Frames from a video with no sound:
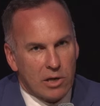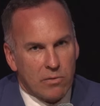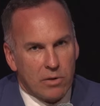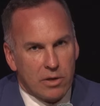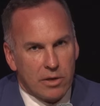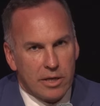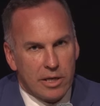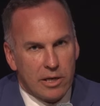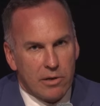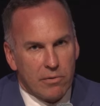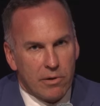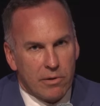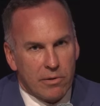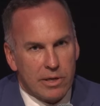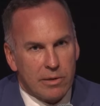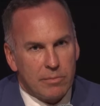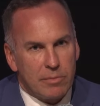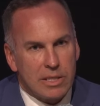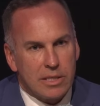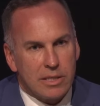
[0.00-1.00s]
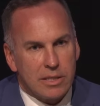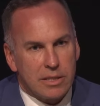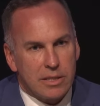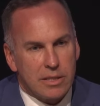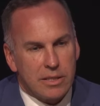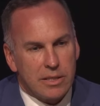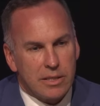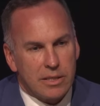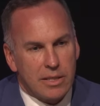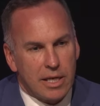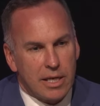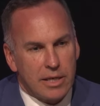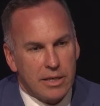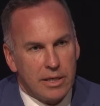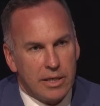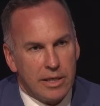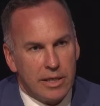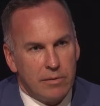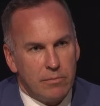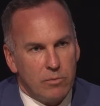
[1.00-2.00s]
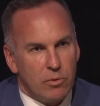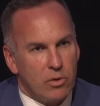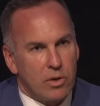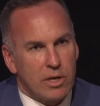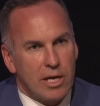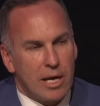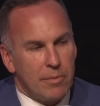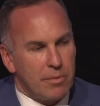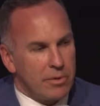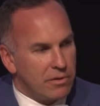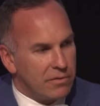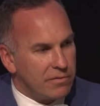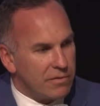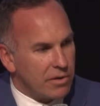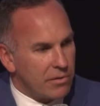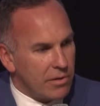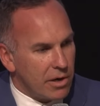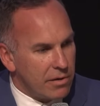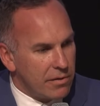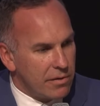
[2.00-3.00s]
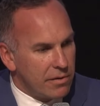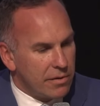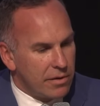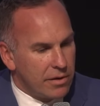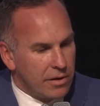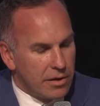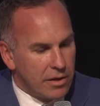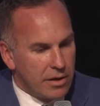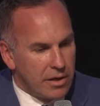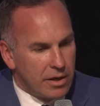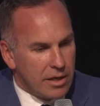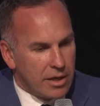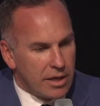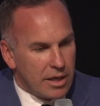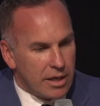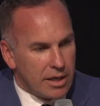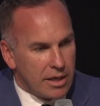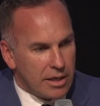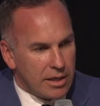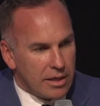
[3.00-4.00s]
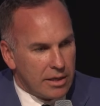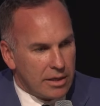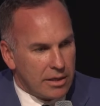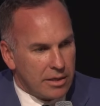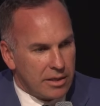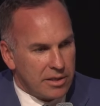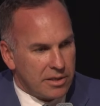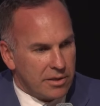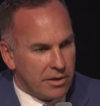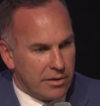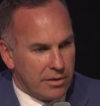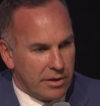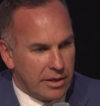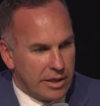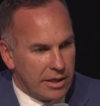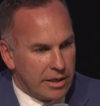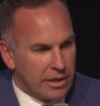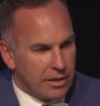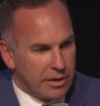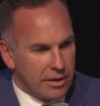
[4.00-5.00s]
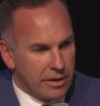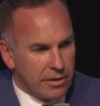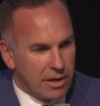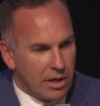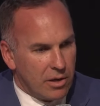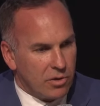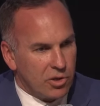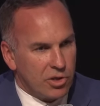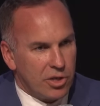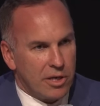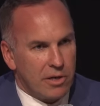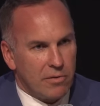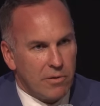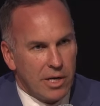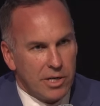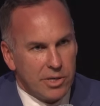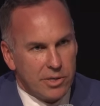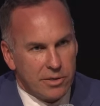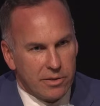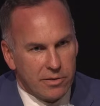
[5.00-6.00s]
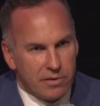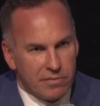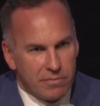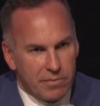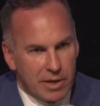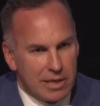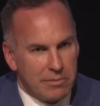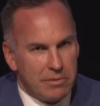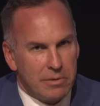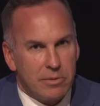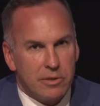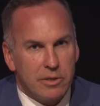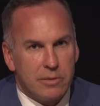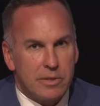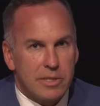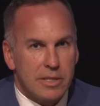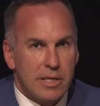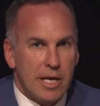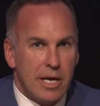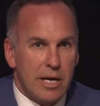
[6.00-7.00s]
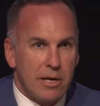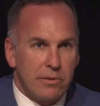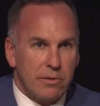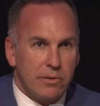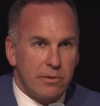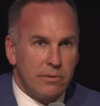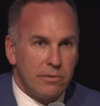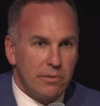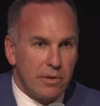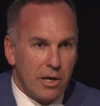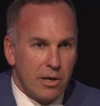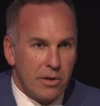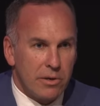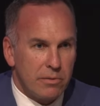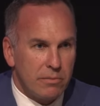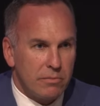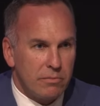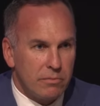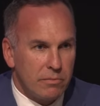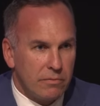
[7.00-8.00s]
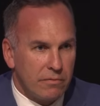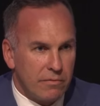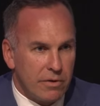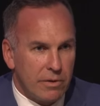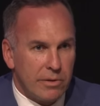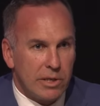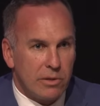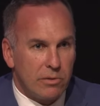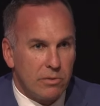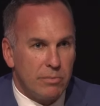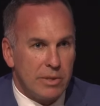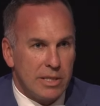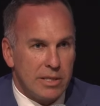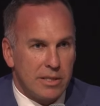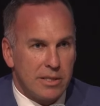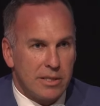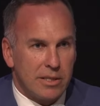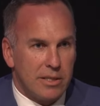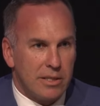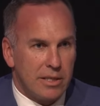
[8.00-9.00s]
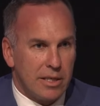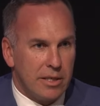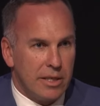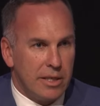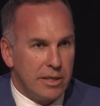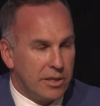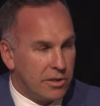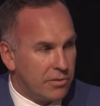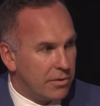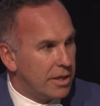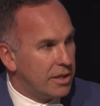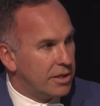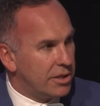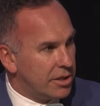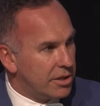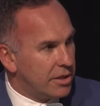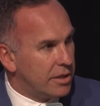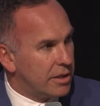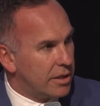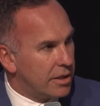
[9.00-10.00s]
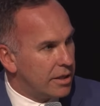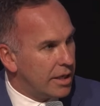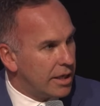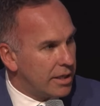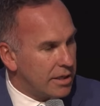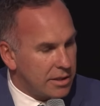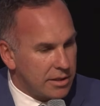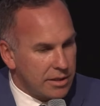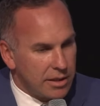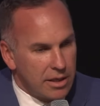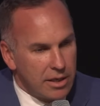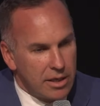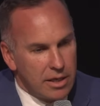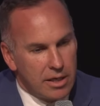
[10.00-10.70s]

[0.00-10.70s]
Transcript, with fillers: quality growing businesses that need more capital for growth, and there's certainly a, you know, whole generation of baby boomers now who own very good businesses that need to transition to the next